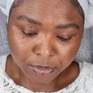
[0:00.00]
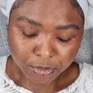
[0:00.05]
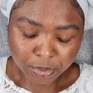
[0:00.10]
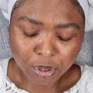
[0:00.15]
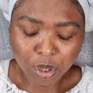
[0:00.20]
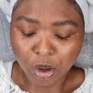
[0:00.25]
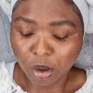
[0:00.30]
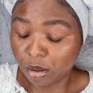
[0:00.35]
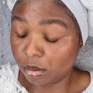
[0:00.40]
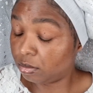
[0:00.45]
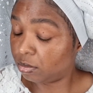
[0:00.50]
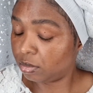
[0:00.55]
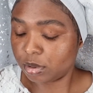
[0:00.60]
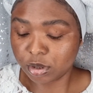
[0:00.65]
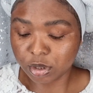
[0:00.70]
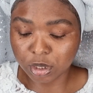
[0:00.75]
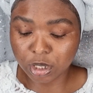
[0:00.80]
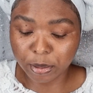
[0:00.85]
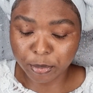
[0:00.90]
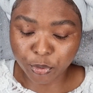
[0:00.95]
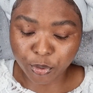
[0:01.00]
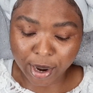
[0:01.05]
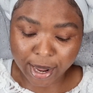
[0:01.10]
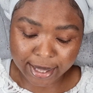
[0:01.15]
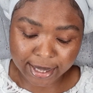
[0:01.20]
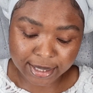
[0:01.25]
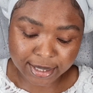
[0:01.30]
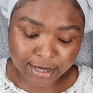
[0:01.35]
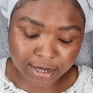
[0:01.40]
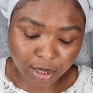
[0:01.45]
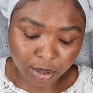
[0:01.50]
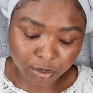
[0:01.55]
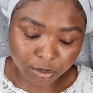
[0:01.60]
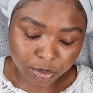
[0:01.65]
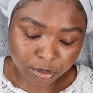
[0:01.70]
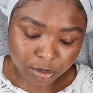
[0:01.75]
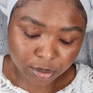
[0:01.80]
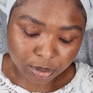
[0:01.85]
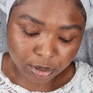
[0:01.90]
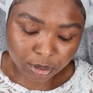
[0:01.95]
Now, let me write this down
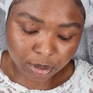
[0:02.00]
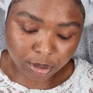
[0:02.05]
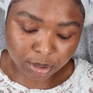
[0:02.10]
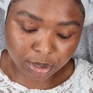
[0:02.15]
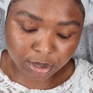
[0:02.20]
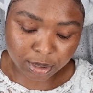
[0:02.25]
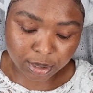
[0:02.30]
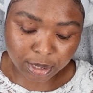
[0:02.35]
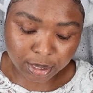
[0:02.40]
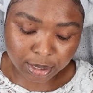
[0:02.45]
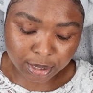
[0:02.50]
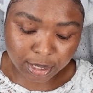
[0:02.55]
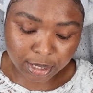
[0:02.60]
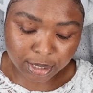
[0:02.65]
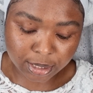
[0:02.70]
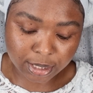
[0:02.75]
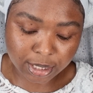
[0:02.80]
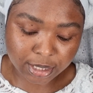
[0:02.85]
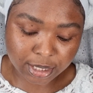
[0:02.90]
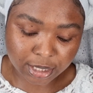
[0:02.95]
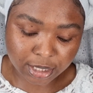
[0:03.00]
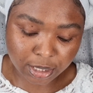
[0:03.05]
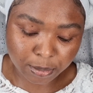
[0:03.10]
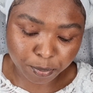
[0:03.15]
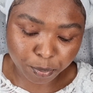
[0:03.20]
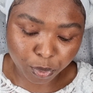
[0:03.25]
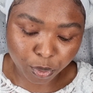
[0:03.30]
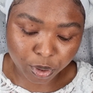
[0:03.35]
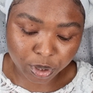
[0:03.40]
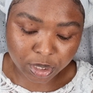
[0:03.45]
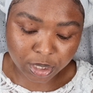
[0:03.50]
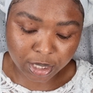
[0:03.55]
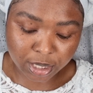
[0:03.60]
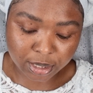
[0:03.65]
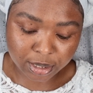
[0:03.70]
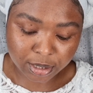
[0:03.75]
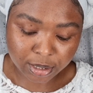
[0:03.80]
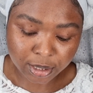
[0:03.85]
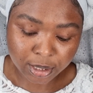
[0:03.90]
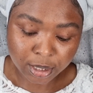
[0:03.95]
because th th this is
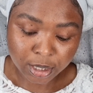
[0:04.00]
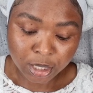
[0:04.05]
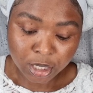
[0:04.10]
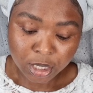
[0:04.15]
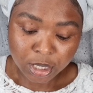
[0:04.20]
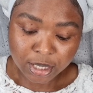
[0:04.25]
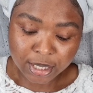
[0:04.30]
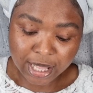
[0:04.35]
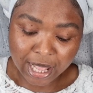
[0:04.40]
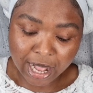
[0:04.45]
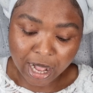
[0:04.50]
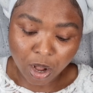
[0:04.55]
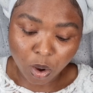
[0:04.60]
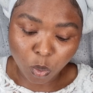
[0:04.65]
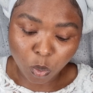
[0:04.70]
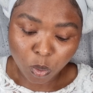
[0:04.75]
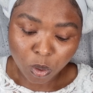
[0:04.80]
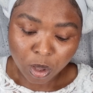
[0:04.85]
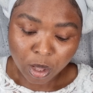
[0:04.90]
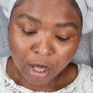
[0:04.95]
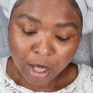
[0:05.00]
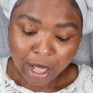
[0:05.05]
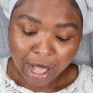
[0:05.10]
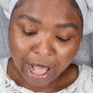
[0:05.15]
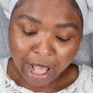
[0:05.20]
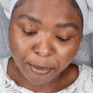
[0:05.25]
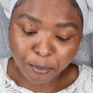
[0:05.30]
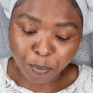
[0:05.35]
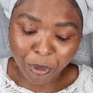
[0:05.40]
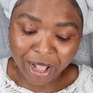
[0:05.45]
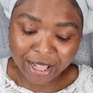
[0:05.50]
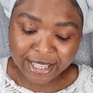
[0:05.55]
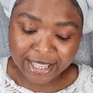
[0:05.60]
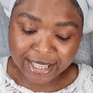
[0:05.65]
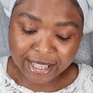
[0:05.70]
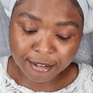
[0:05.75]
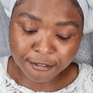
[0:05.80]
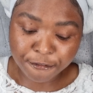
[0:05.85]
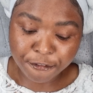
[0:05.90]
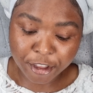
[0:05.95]
important. Now, I, I did
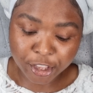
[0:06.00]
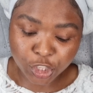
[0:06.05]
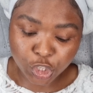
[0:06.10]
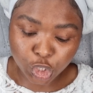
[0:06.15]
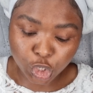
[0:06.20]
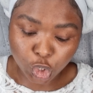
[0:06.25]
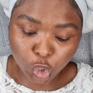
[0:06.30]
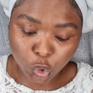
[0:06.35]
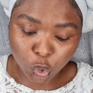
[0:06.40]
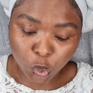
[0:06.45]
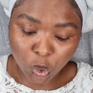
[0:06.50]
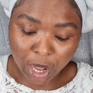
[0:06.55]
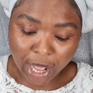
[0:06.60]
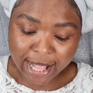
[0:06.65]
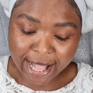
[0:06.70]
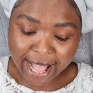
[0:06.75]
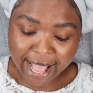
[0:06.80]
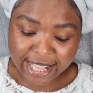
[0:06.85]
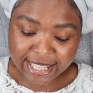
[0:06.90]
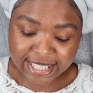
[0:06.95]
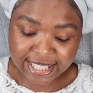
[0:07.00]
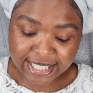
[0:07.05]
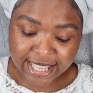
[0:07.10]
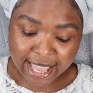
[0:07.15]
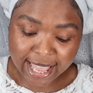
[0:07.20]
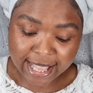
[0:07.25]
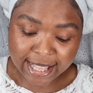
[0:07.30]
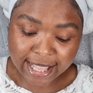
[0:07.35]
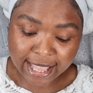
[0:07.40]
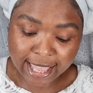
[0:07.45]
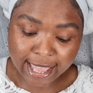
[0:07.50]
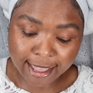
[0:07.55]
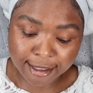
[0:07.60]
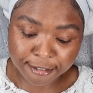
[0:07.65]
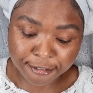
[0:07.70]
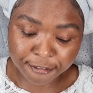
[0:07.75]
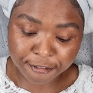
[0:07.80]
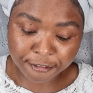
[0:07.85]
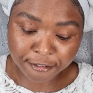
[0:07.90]
a video and I said if